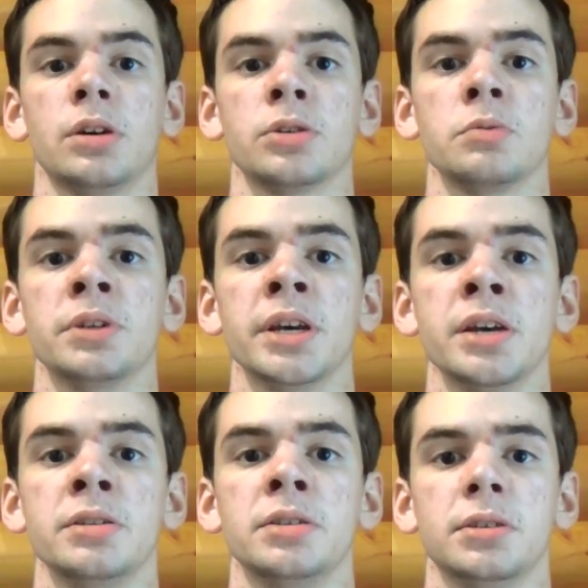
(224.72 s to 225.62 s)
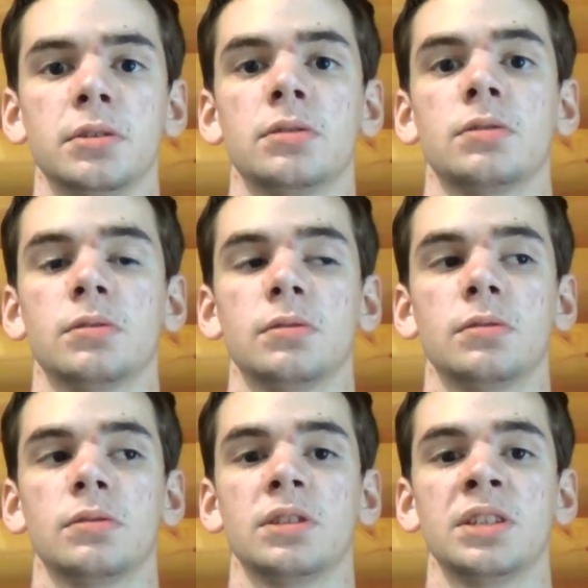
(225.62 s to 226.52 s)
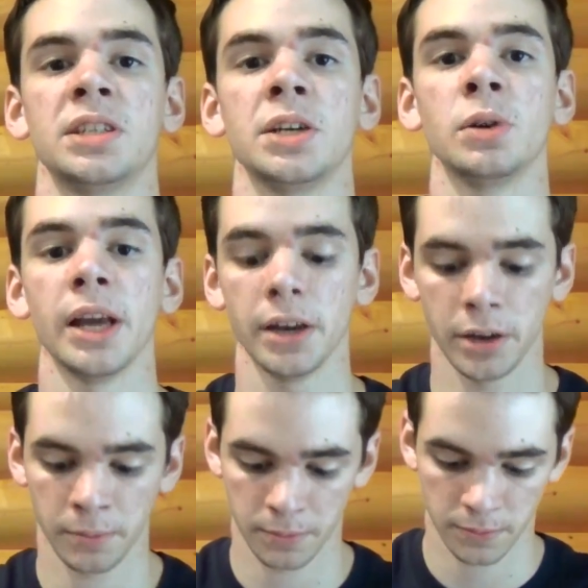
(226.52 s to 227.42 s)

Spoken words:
All you nerds. See you later.